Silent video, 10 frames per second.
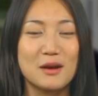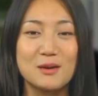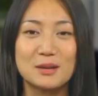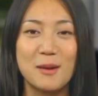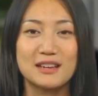
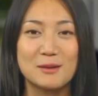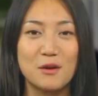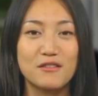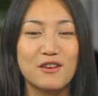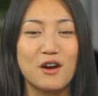
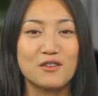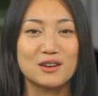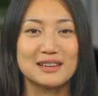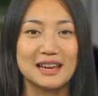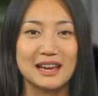responsible for
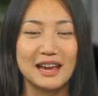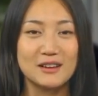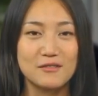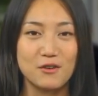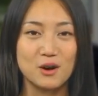overseeing and
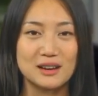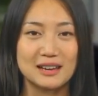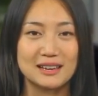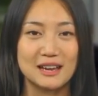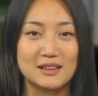
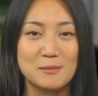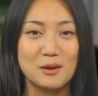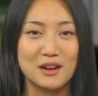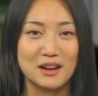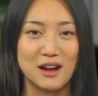enforcing safety
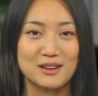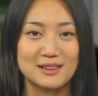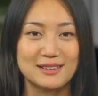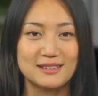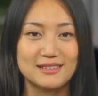
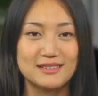protocols;